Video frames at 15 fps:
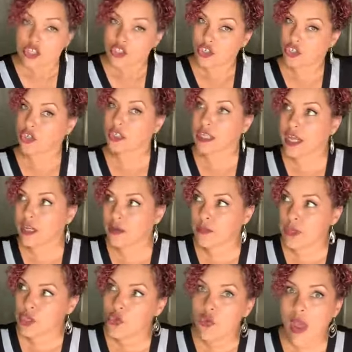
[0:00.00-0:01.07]
so you're
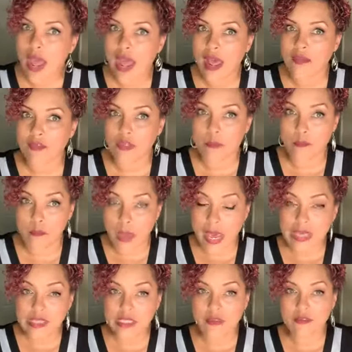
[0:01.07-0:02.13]
telling me you have the
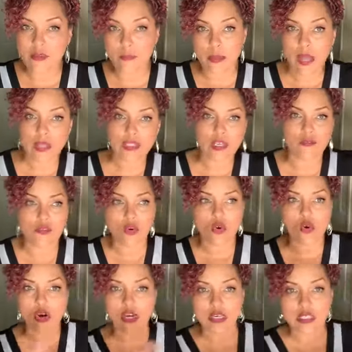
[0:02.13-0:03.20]
best of the best of
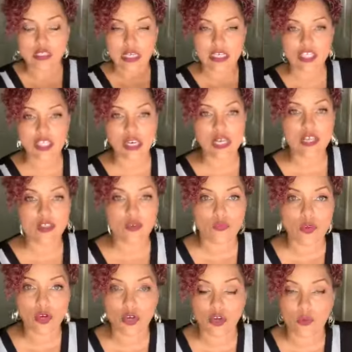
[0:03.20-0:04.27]
your organization in
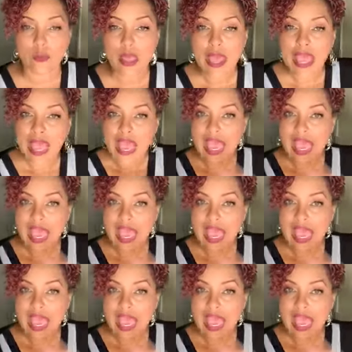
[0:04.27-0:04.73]
the room